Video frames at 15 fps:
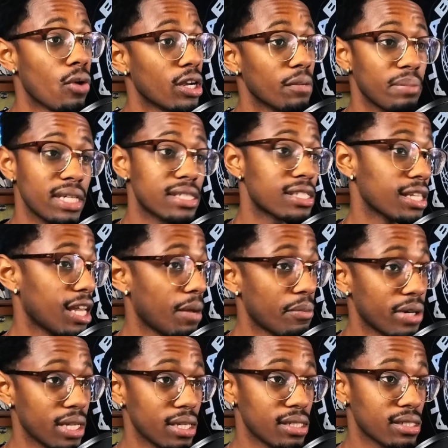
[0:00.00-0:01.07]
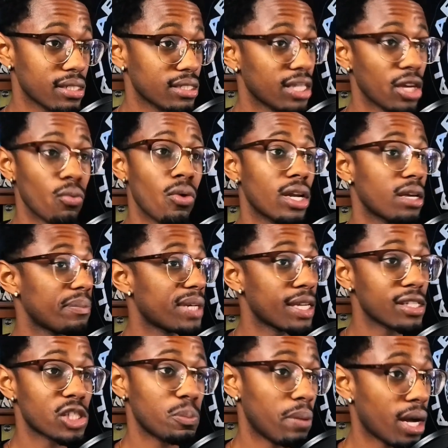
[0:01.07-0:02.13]
want to be celebrities. They want to
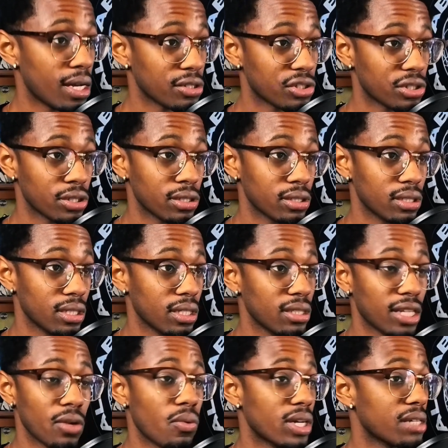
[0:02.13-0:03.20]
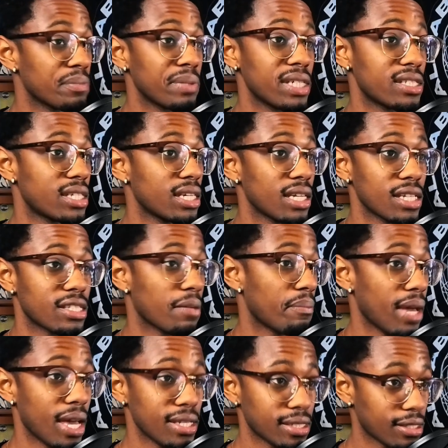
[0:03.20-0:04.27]
get sponsored. They want to be seen as the
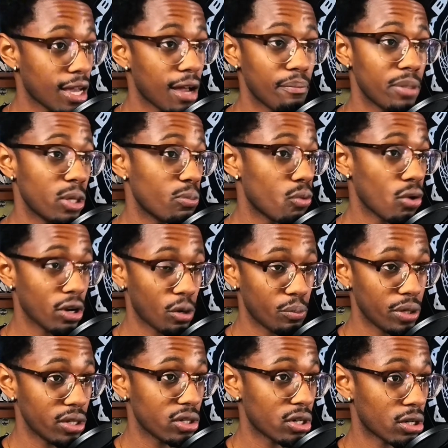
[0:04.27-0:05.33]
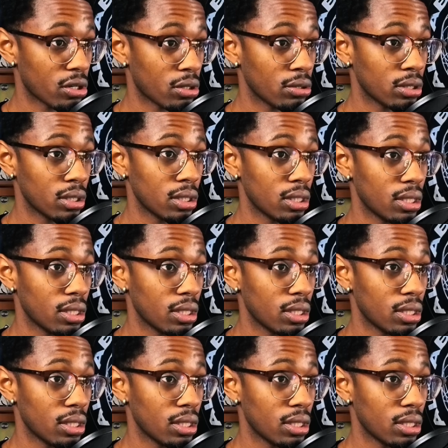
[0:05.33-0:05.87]
best top B-boy or B-girl.